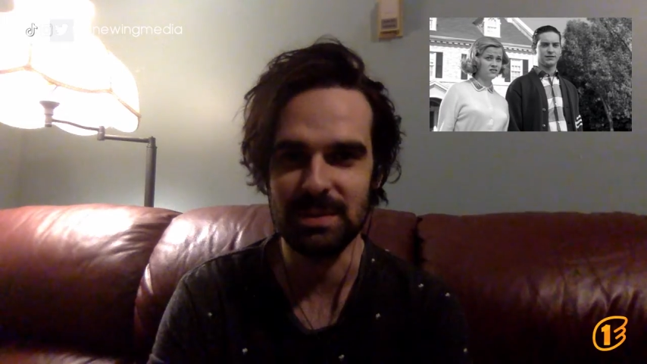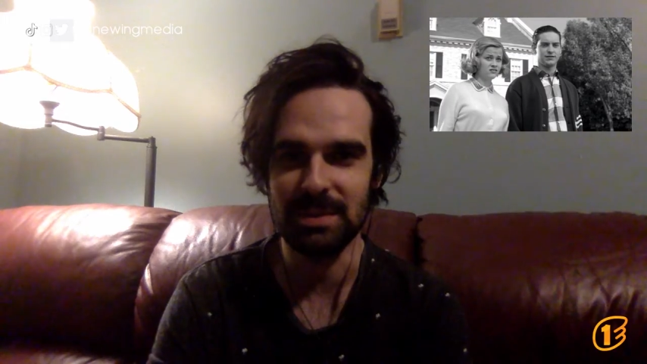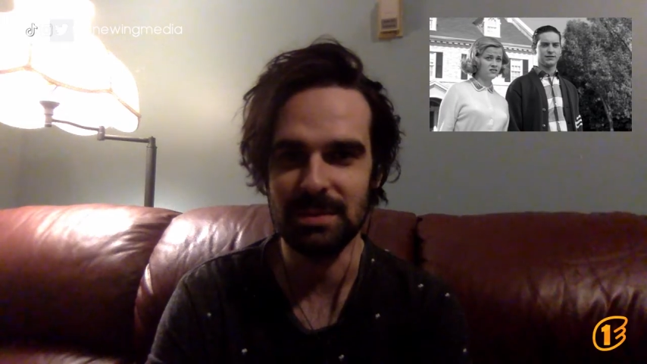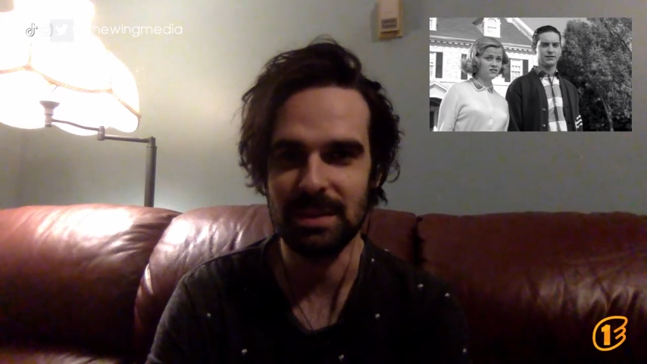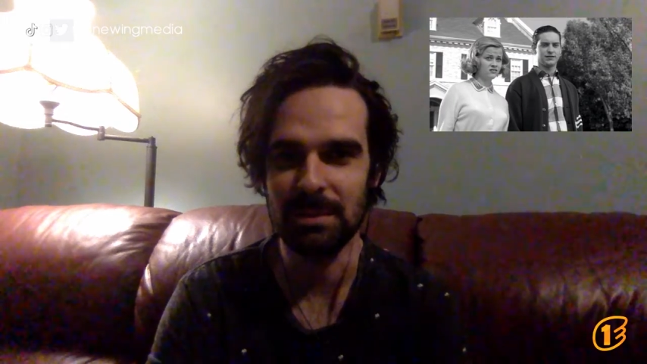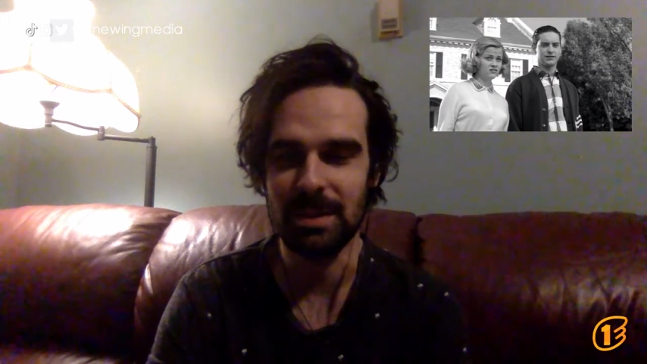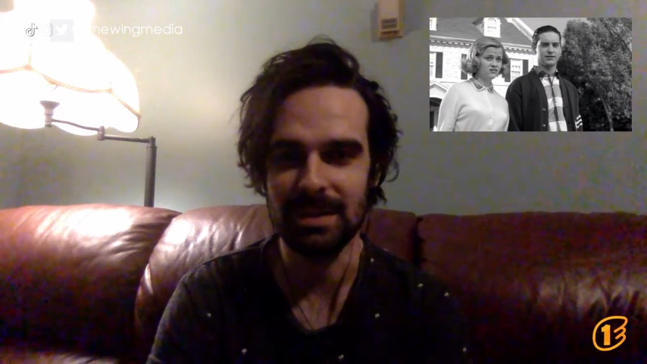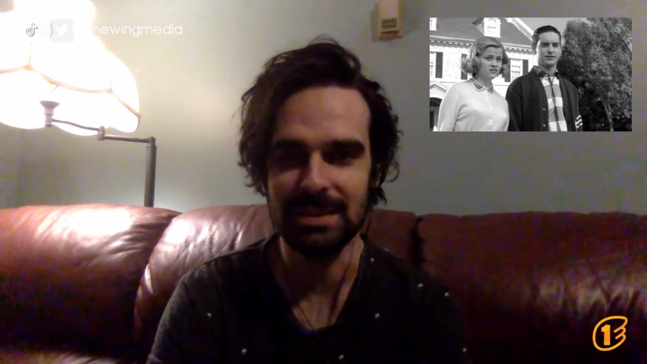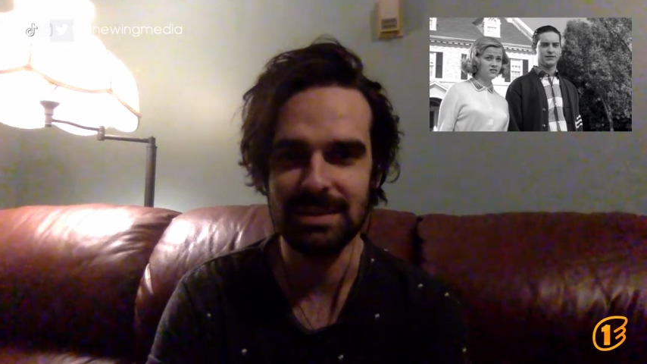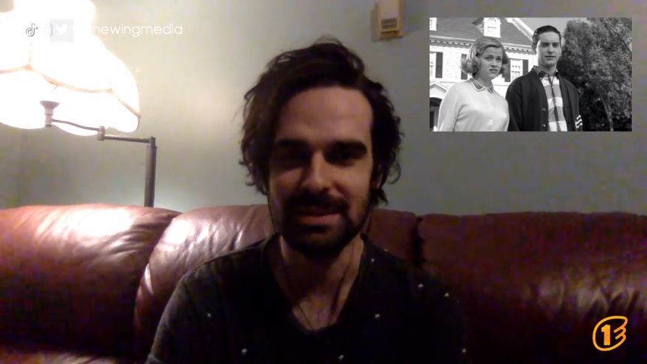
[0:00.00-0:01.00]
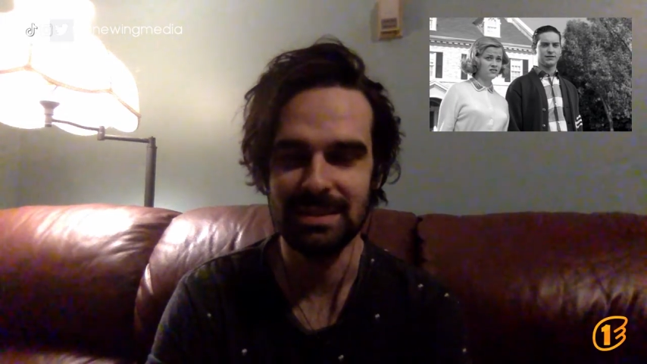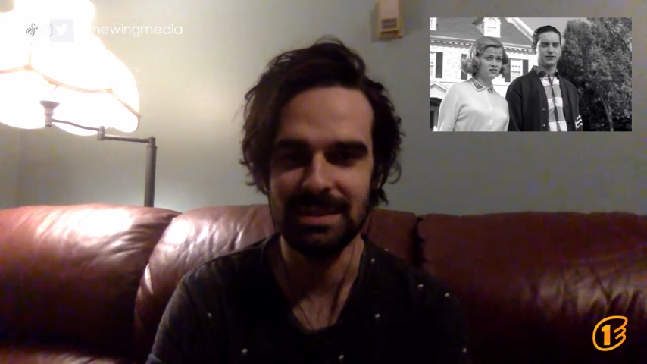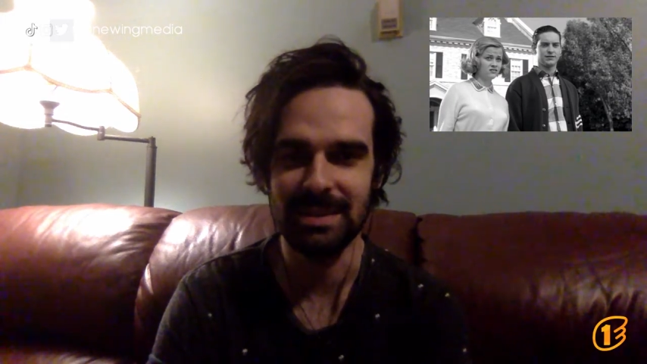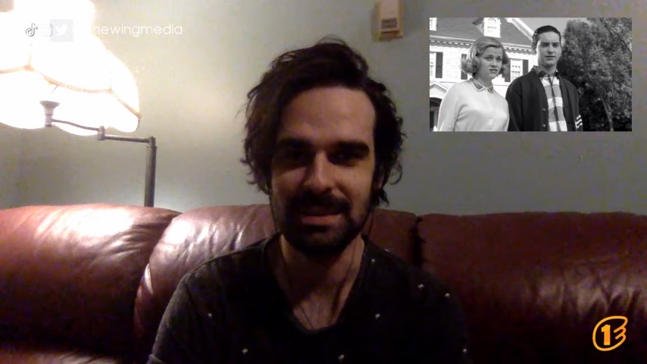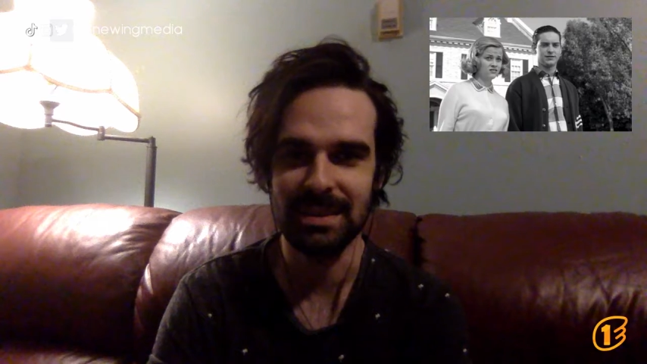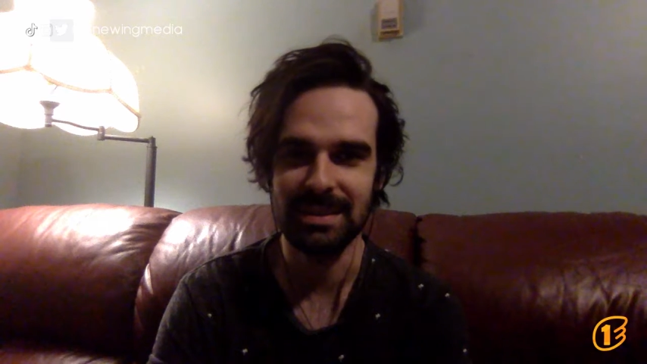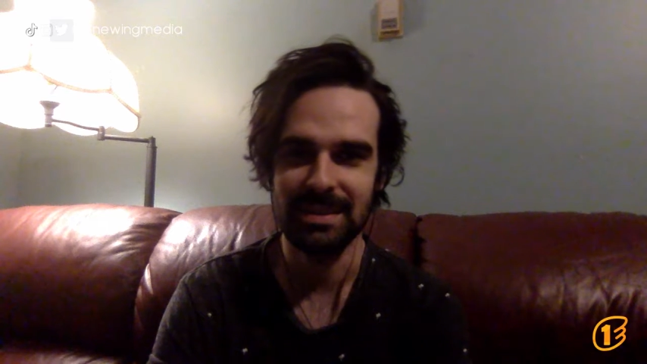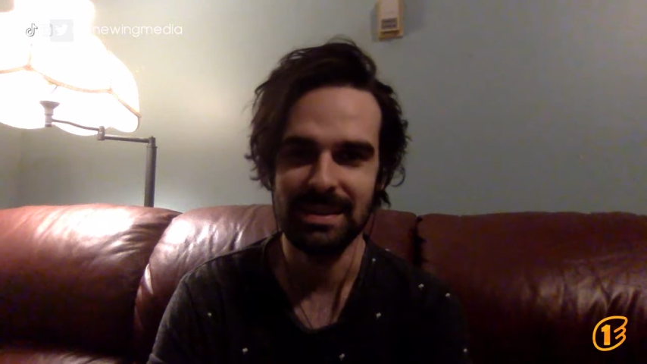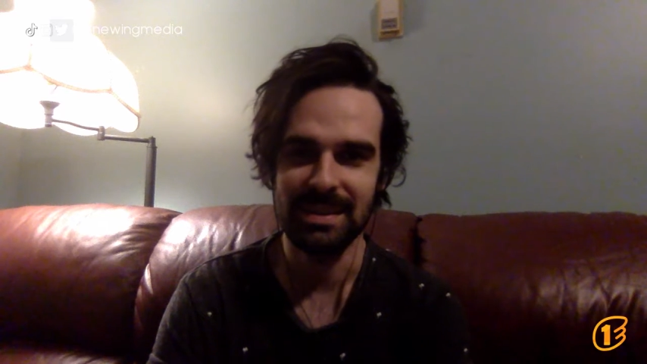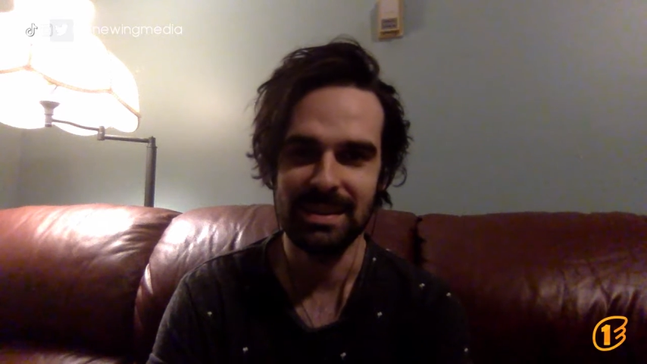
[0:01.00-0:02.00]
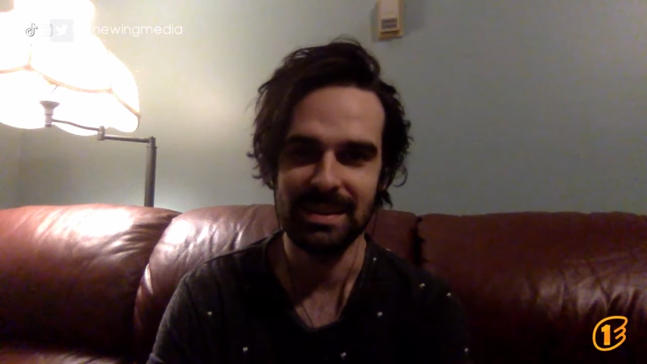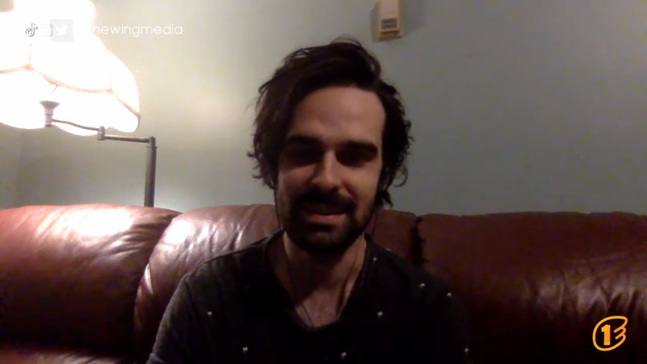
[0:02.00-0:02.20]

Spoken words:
and Paul Walker? Okay. Yeah,